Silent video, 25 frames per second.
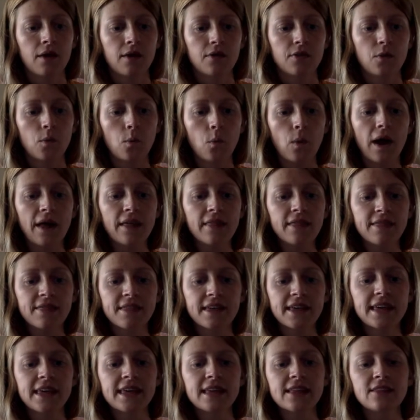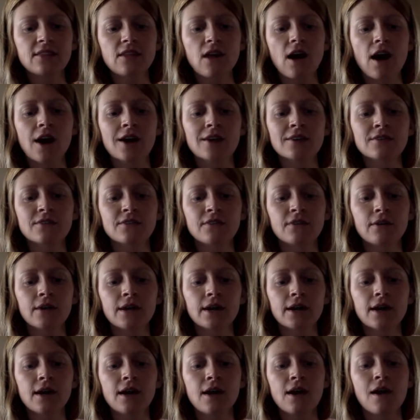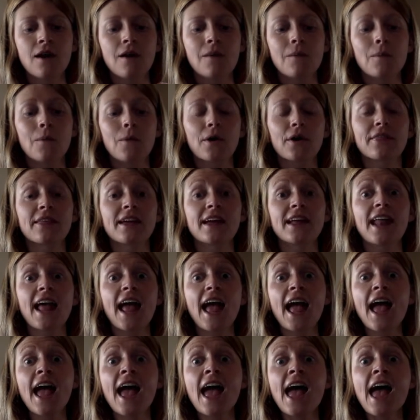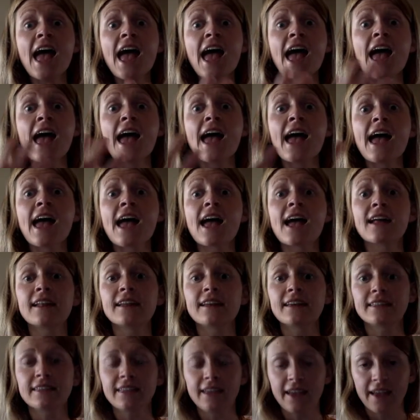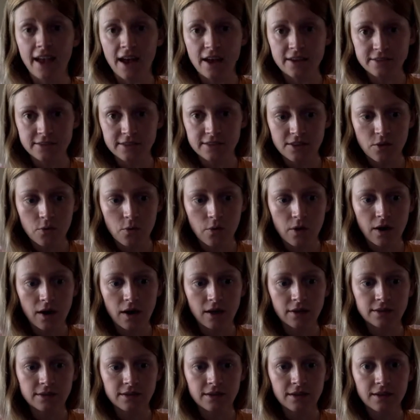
The one thing he longed for, more than anything else in the world,